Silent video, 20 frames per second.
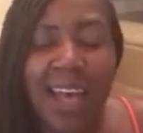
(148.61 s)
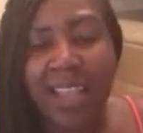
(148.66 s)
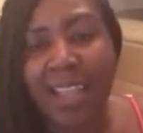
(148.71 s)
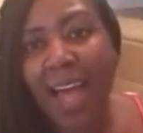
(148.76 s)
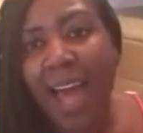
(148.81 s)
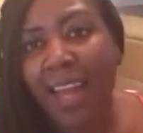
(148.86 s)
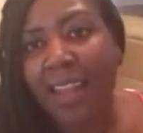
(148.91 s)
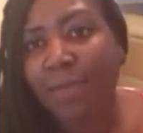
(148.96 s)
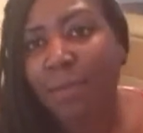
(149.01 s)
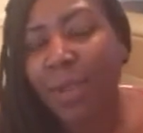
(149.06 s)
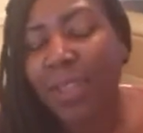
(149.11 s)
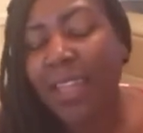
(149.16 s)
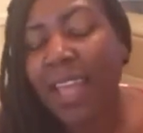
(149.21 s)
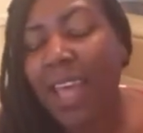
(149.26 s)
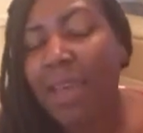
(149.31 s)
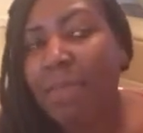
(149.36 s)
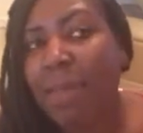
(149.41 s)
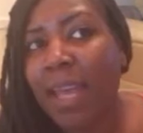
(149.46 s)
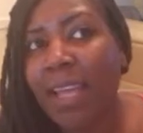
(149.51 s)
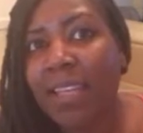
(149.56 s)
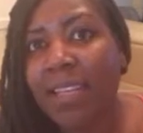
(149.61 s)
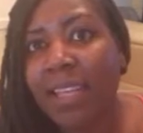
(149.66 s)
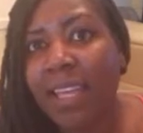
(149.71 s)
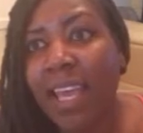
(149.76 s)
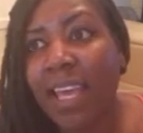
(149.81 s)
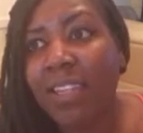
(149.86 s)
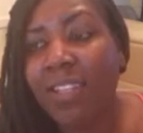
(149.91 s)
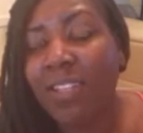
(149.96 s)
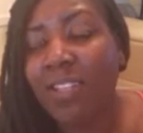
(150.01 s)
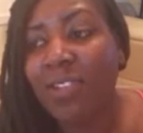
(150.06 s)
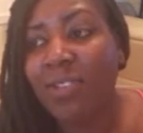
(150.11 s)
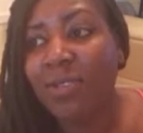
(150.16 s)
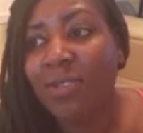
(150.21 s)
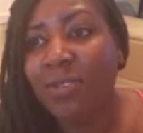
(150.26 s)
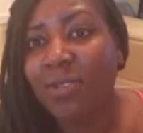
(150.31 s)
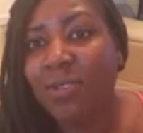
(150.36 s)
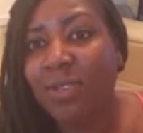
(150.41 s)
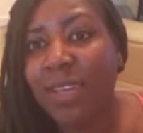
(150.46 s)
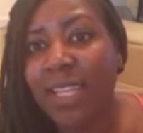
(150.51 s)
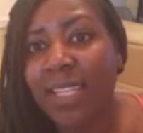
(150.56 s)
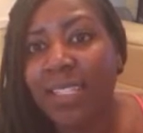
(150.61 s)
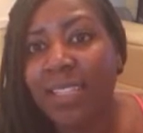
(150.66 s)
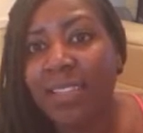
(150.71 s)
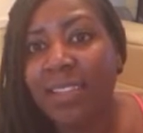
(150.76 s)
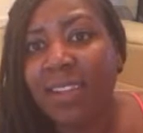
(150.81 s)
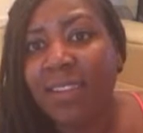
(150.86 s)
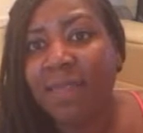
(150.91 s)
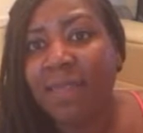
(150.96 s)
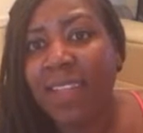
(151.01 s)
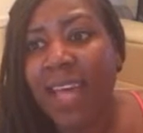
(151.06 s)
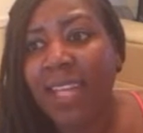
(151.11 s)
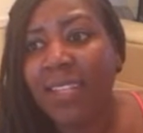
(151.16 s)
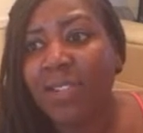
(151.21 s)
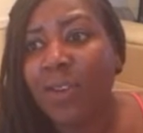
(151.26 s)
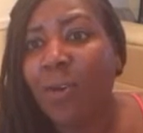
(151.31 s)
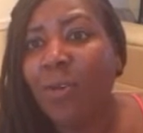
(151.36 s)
A lot of what they may kick to you is stuff that's